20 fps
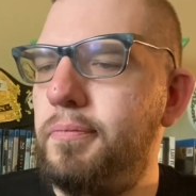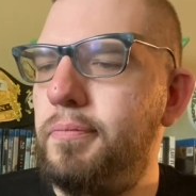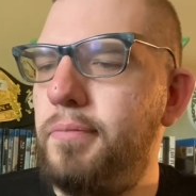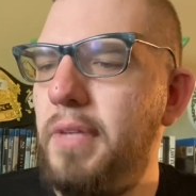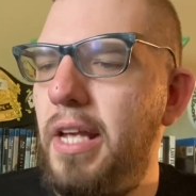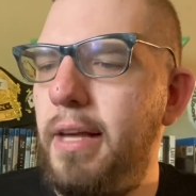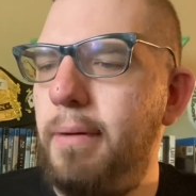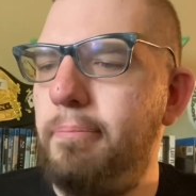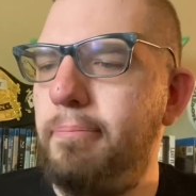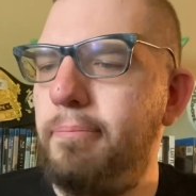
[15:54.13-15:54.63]

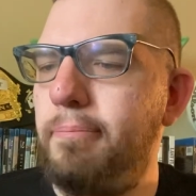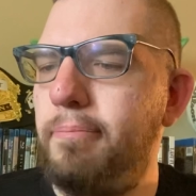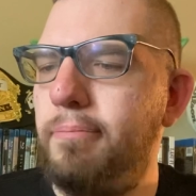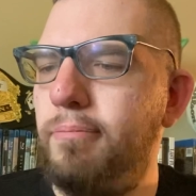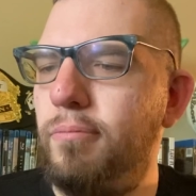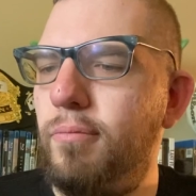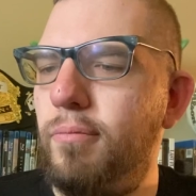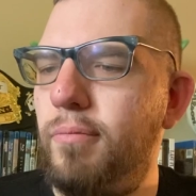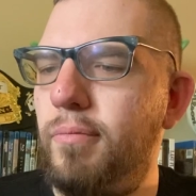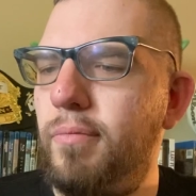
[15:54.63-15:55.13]
Yeah.
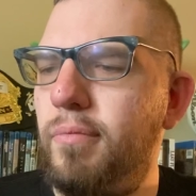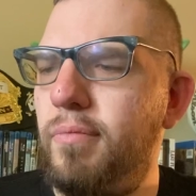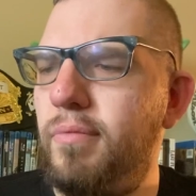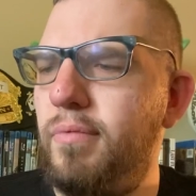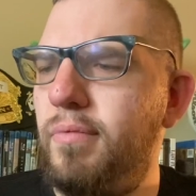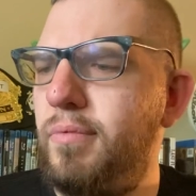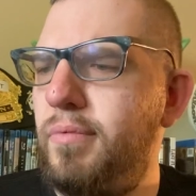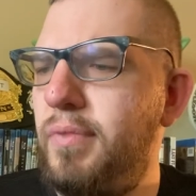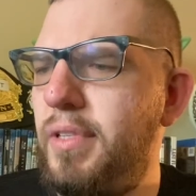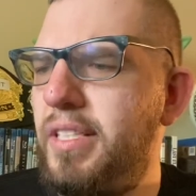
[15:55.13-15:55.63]

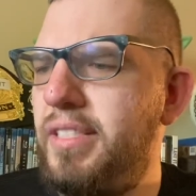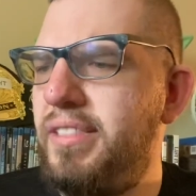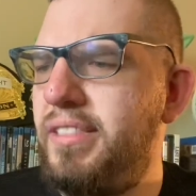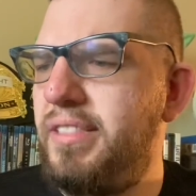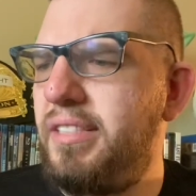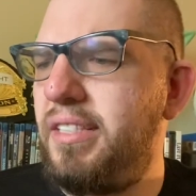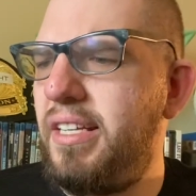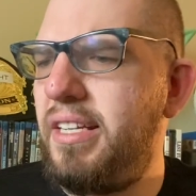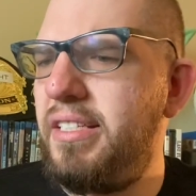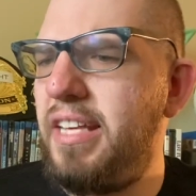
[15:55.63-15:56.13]
Is,
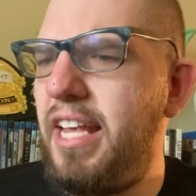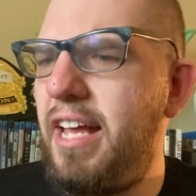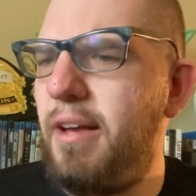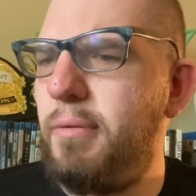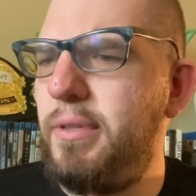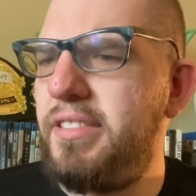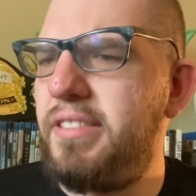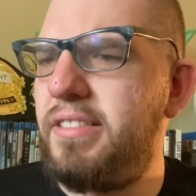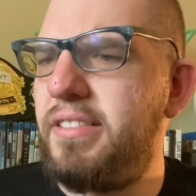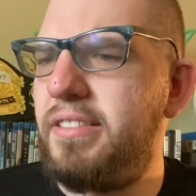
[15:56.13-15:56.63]
uh, yeah,
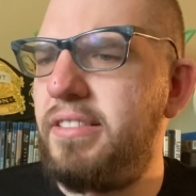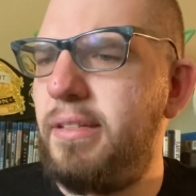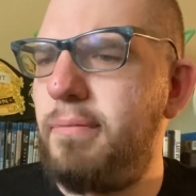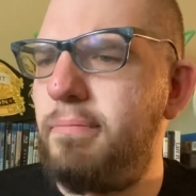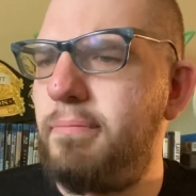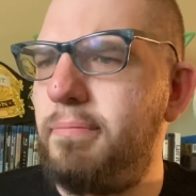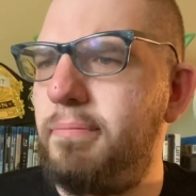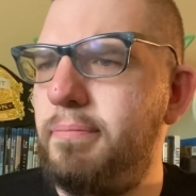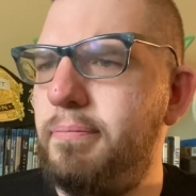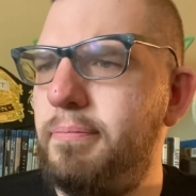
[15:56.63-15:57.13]
what's his name?
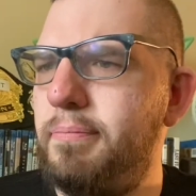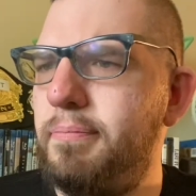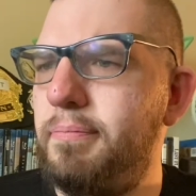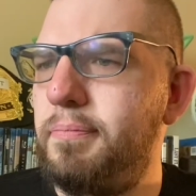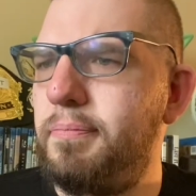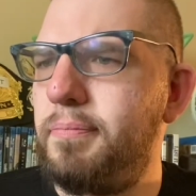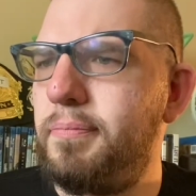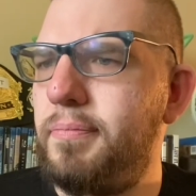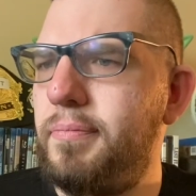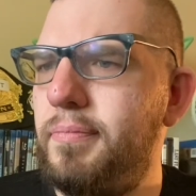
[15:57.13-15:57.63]

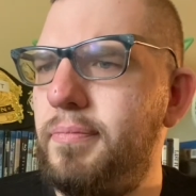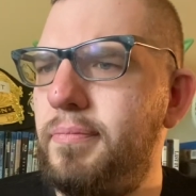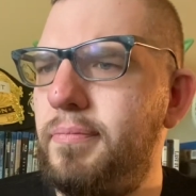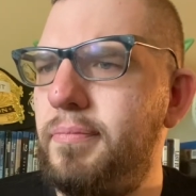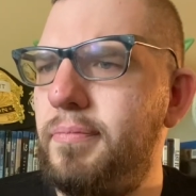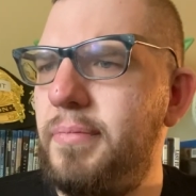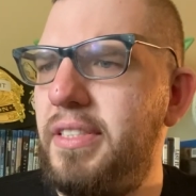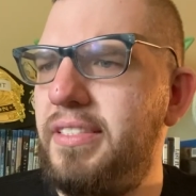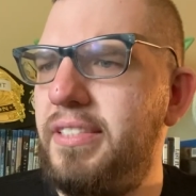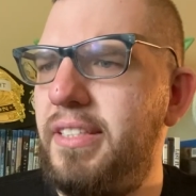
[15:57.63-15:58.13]

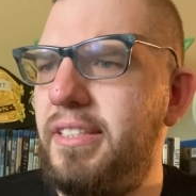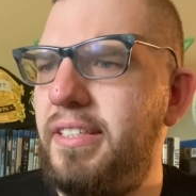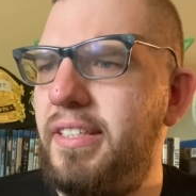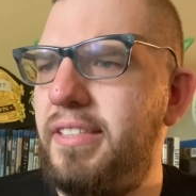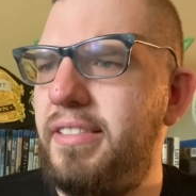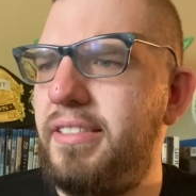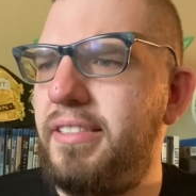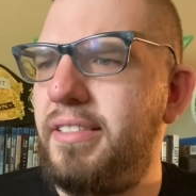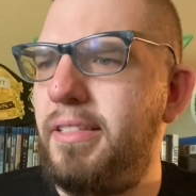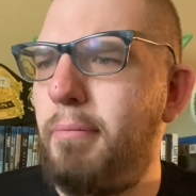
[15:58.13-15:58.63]
Is in
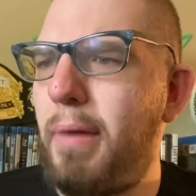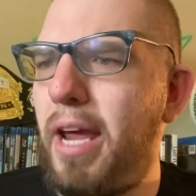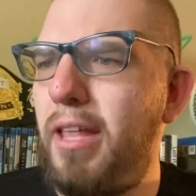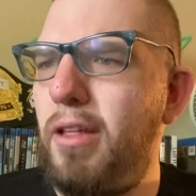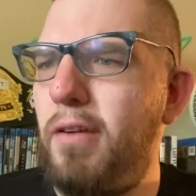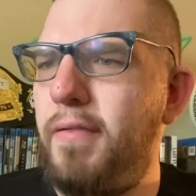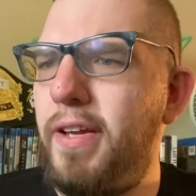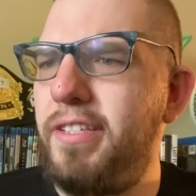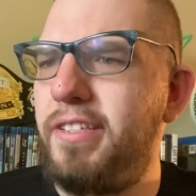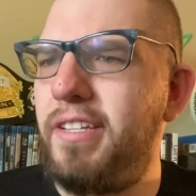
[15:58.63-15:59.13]
this.
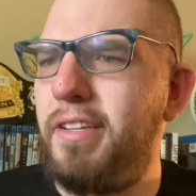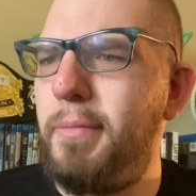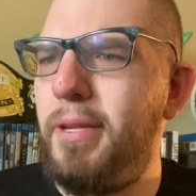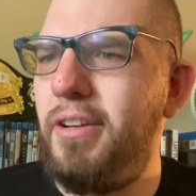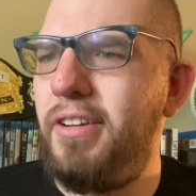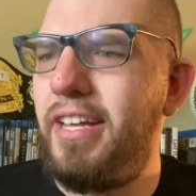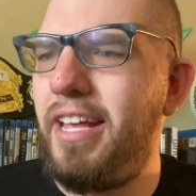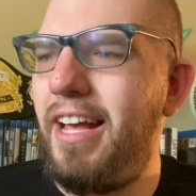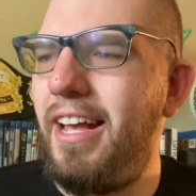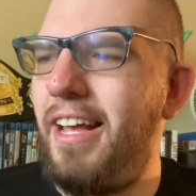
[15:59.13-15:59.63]
Milo
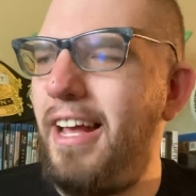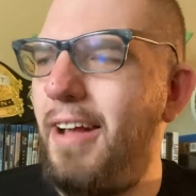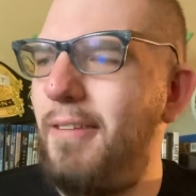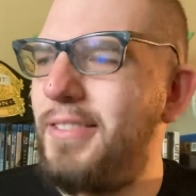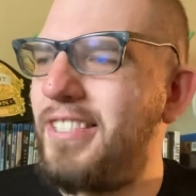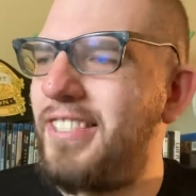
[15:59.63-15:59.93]
Ventimiglia. I was